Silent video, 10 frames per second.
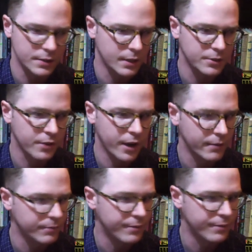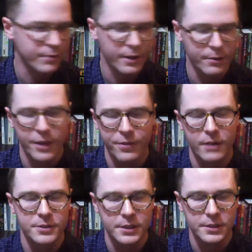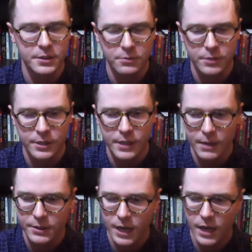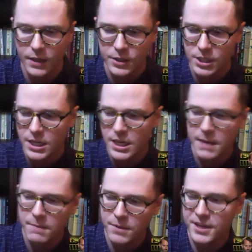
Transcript: I was trained. That's what everybody thought I was going to do when I went to college. But then wow.